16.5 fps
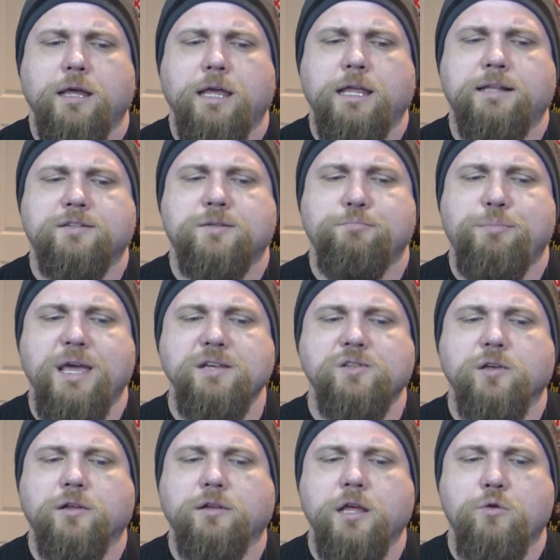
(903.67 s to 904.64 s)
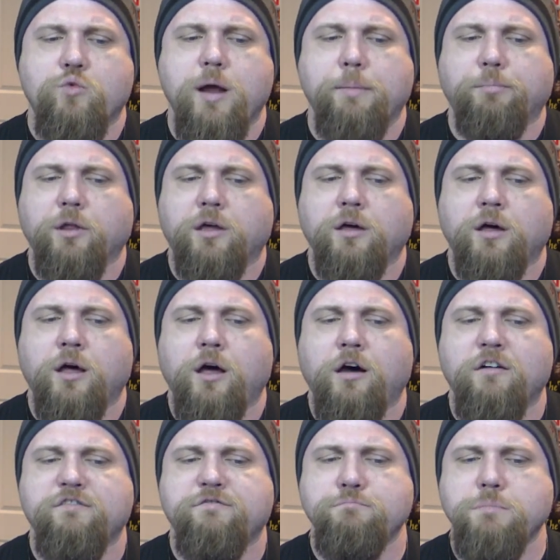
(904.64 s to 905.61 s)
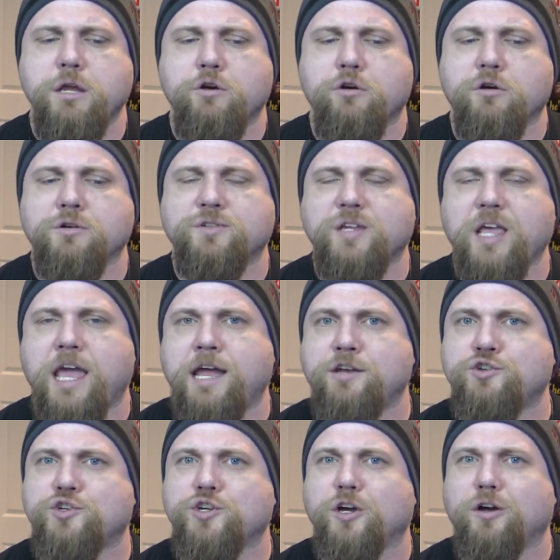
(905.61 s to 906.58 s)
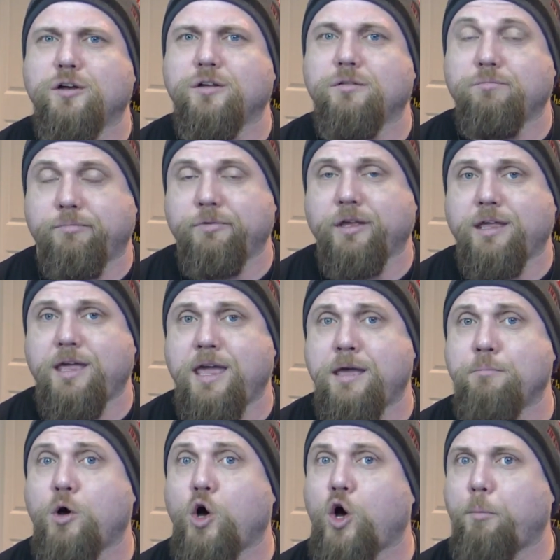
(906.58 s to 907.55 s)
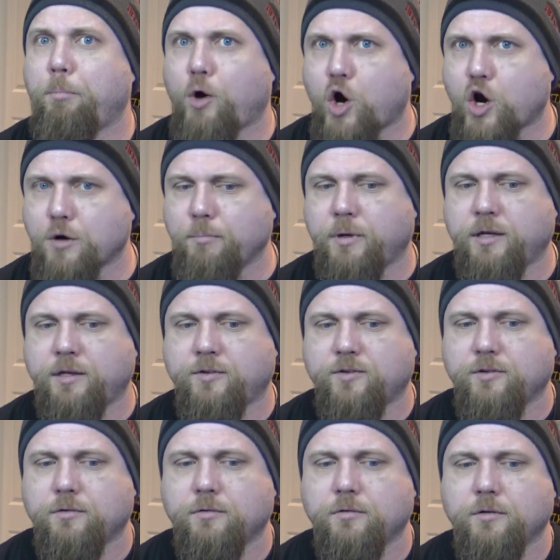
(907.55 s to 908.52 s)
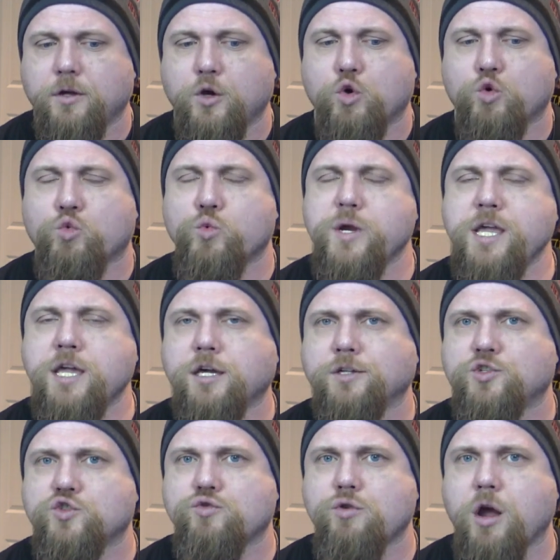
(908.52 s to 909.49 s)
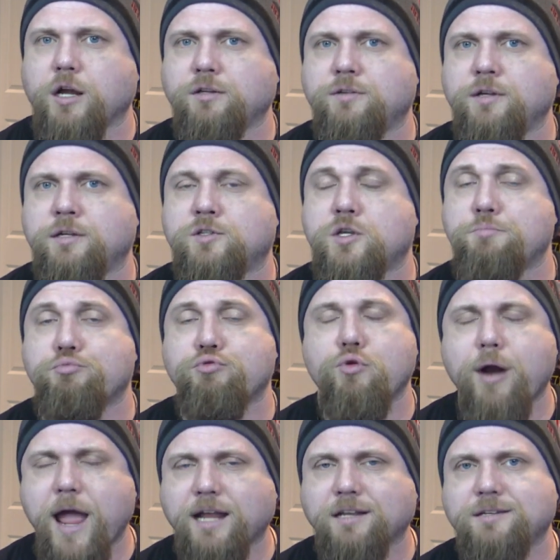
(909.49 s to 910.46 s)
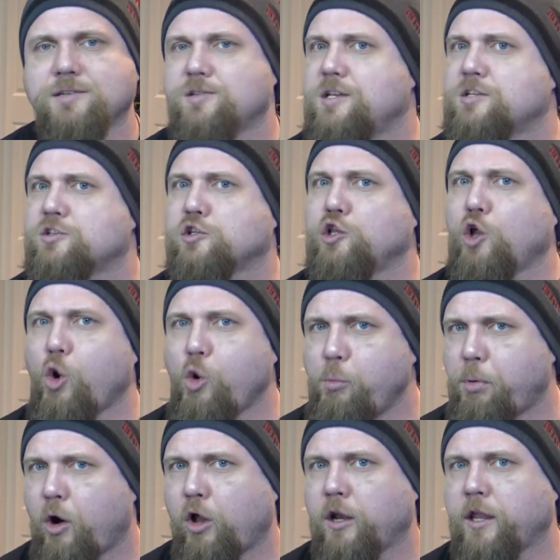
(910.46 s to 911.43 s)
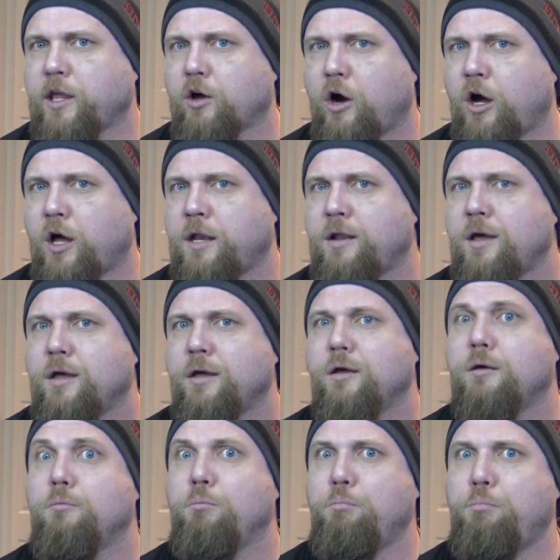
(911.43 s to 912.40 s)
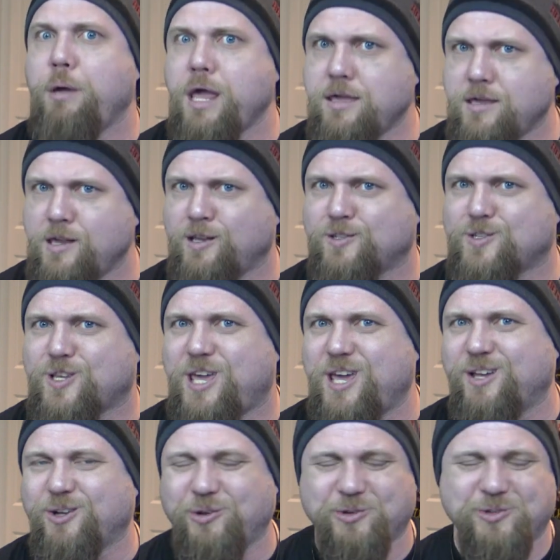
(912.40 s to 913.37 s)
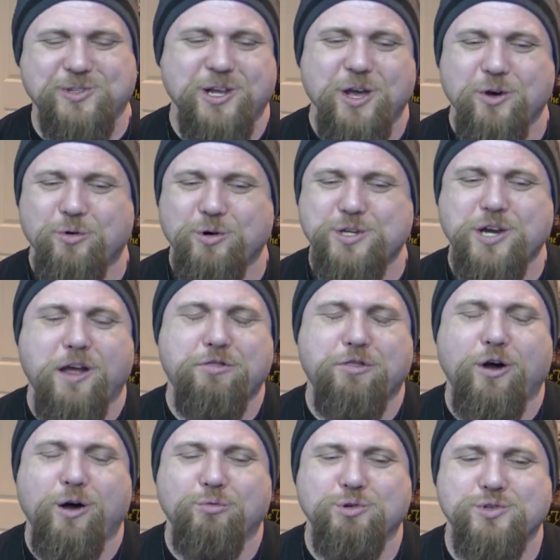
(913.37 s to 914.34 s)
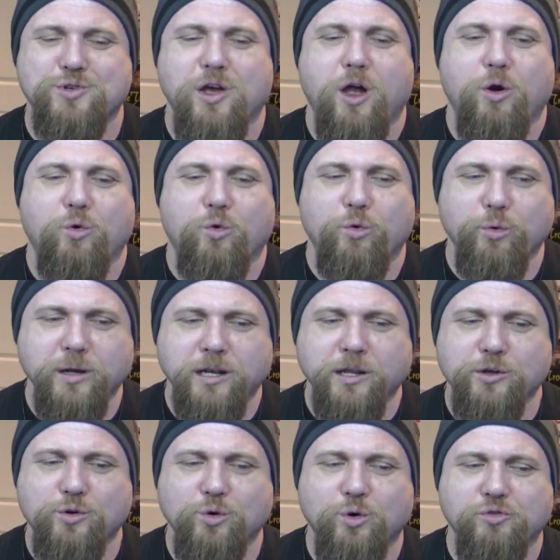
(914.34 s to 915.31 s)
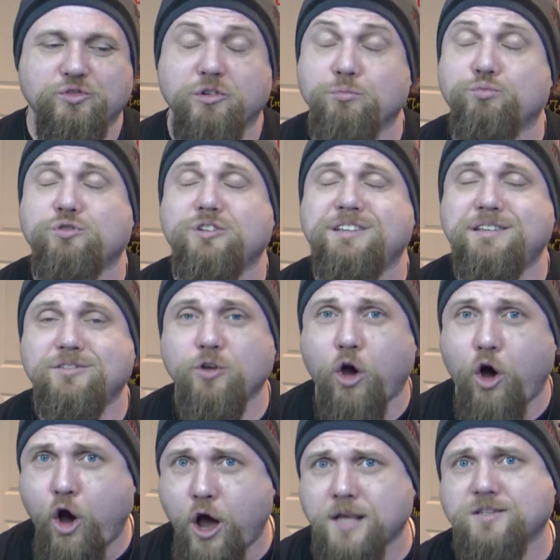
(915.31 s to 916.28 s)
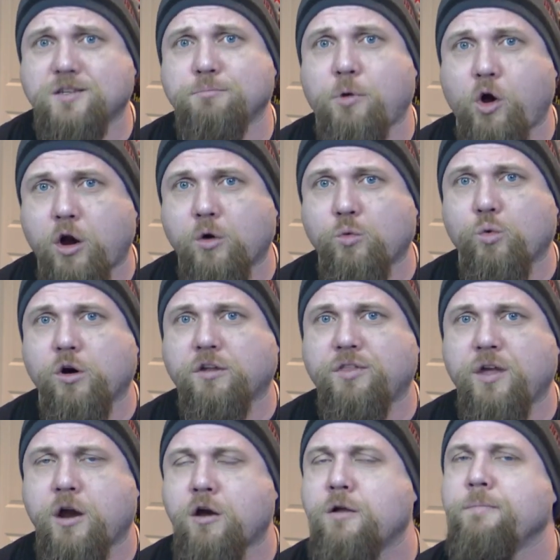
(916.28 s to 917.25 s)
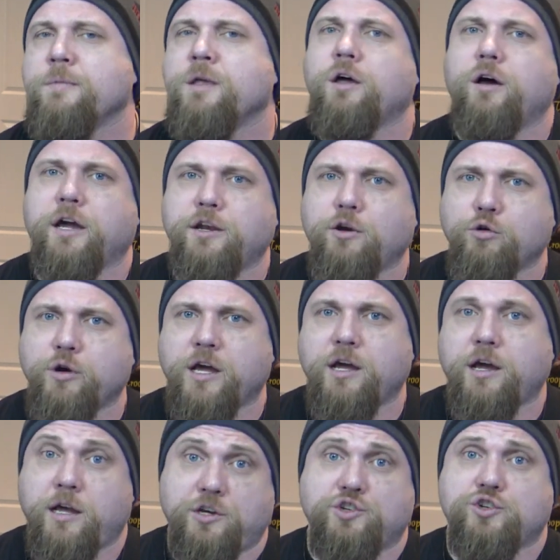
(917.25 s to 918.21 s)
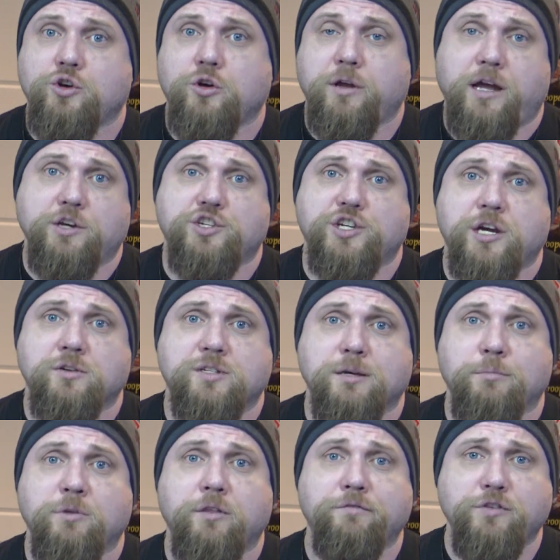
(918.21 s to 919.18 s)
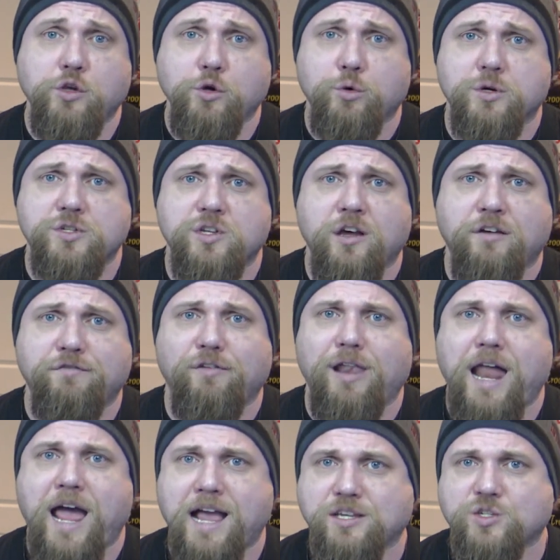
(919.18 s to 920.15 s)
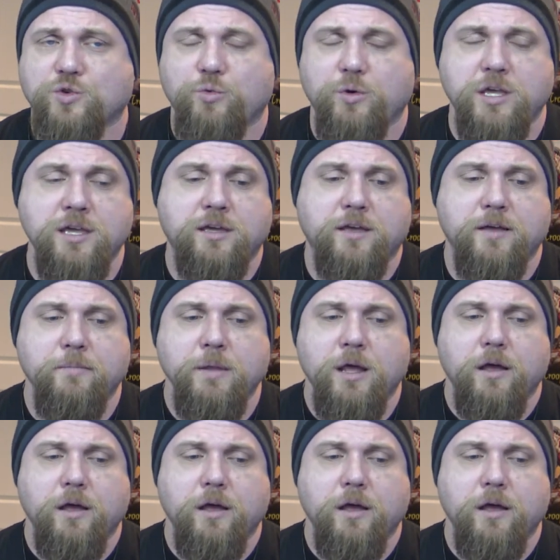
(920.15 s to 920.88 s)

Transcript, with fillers: It's basically a replica of Mirror's Edge, the game apartment, reconstructed to practice his low polygon baking skills, which I thought was really cool. Some awesome artwork there. I know I, sh I shared some of the viewer stuff last week.